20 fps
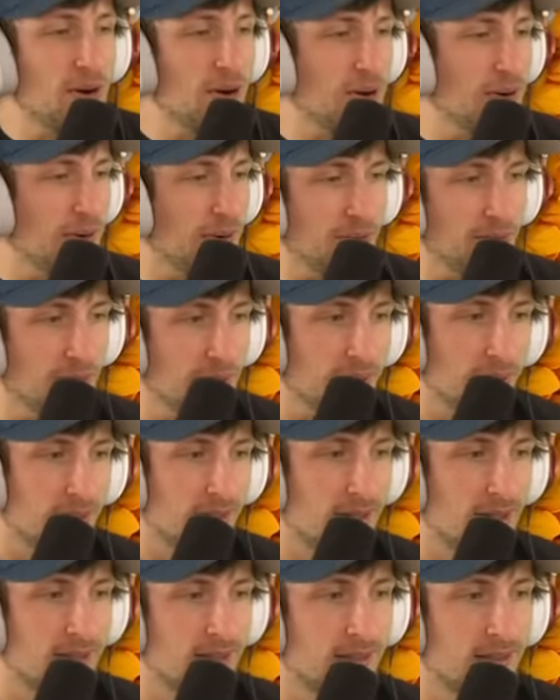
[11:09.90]

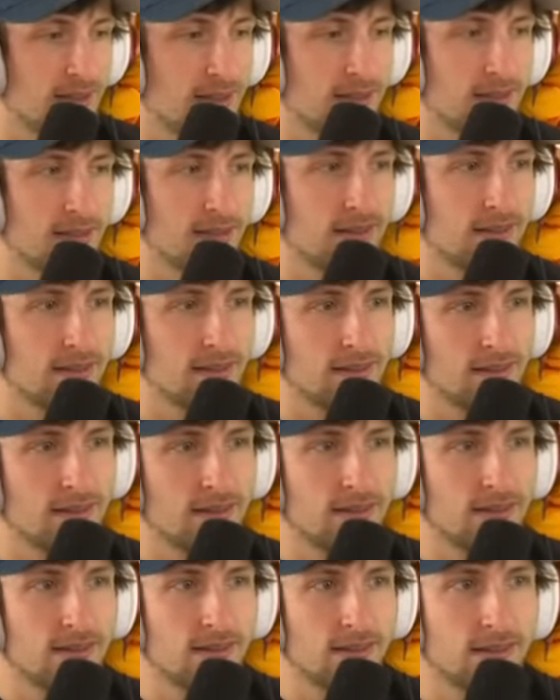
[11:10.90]

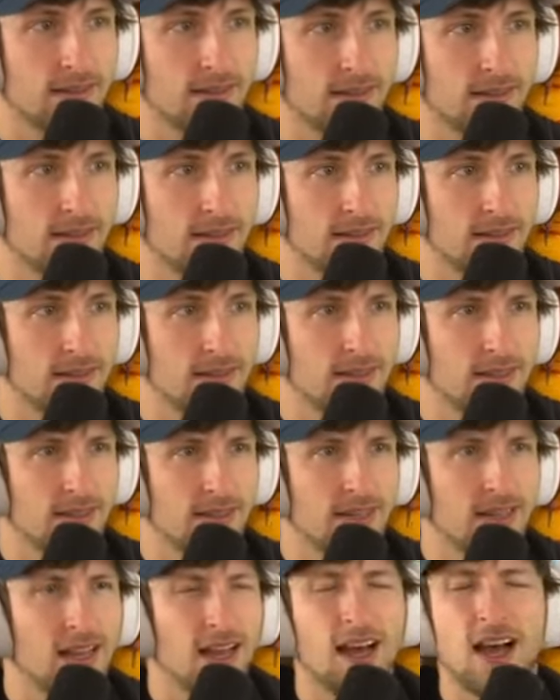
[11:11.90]

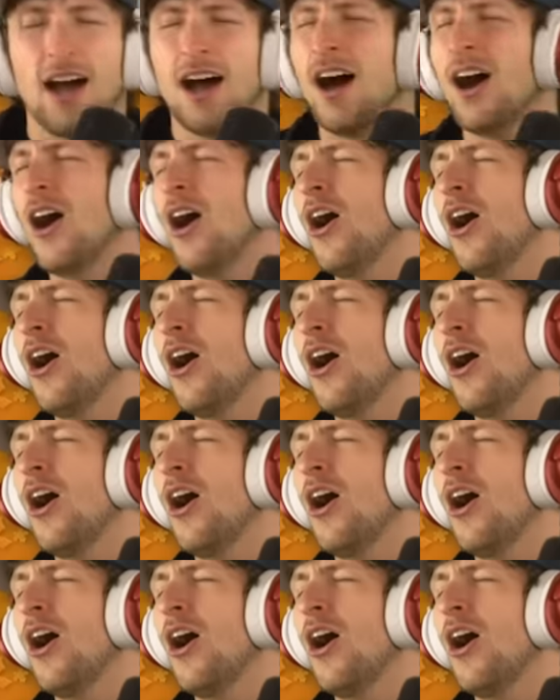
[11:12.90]
This person isn't speaking.